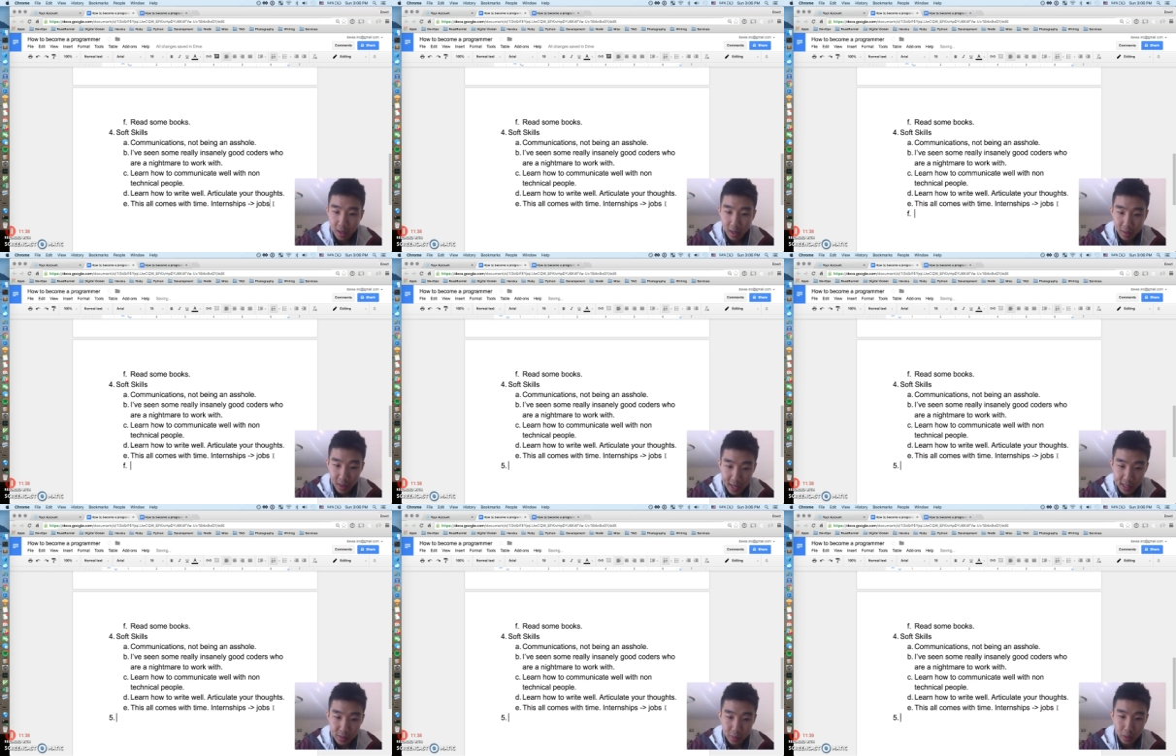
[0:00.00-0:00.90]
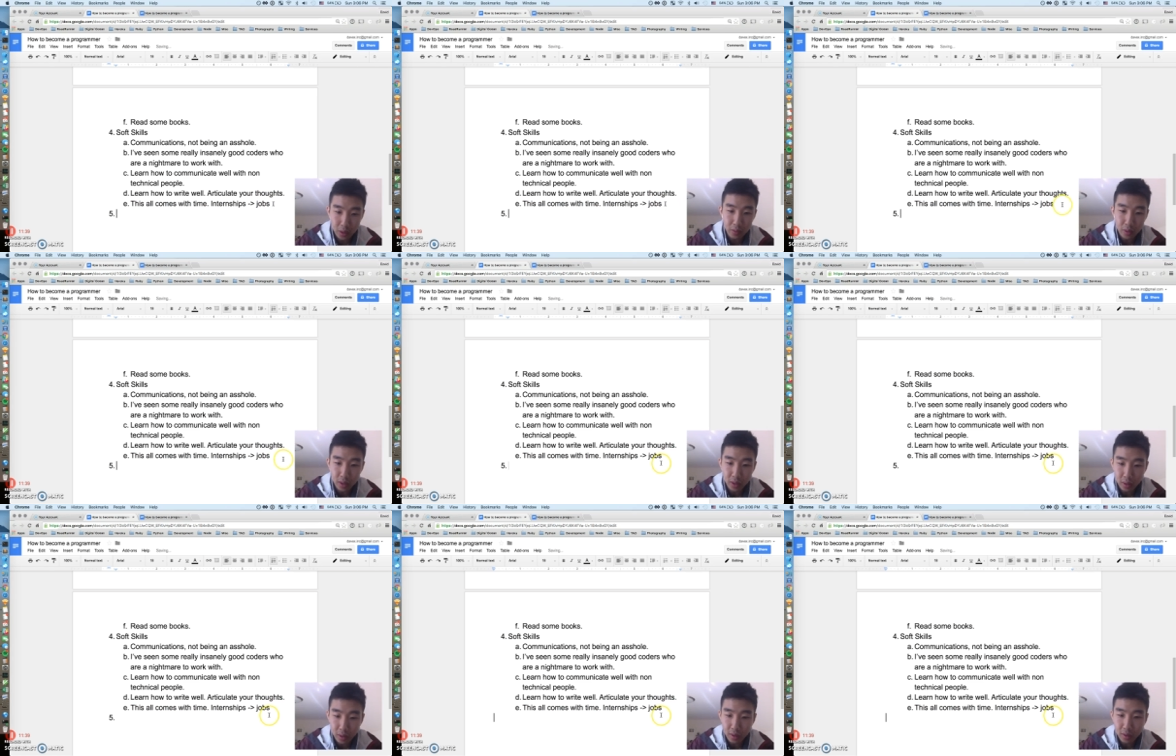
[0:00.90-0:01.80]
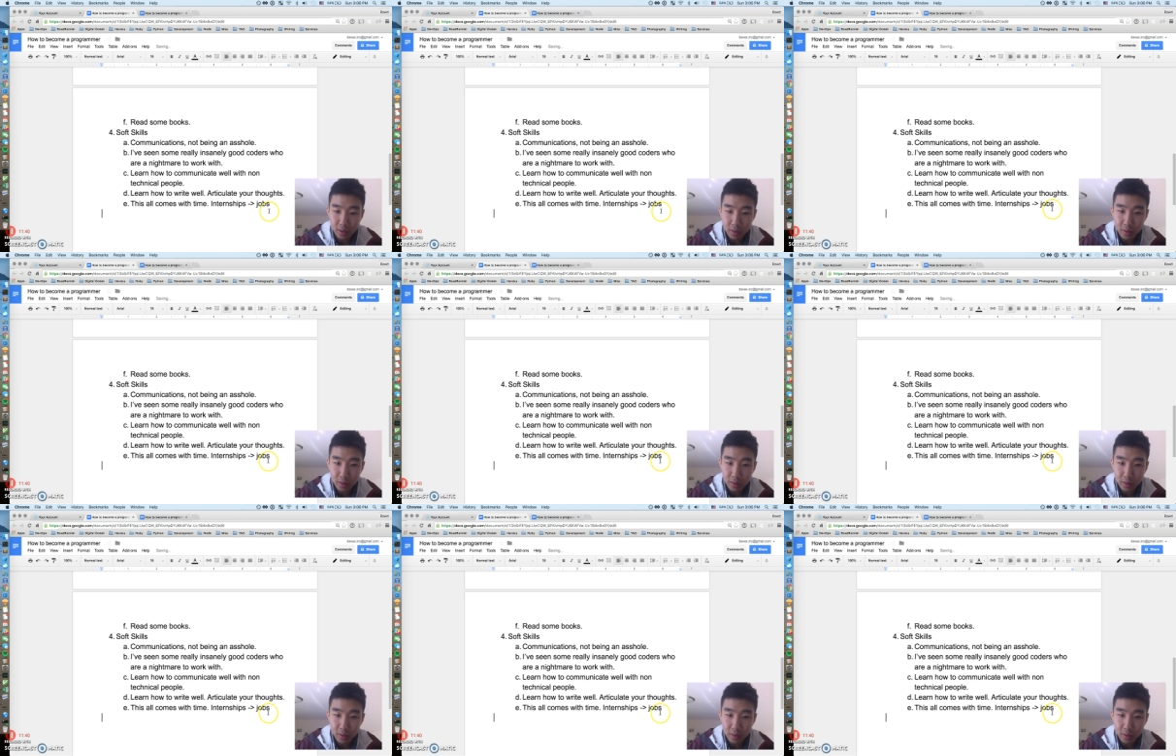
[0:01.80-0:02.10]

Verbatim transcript: And that's where you really learn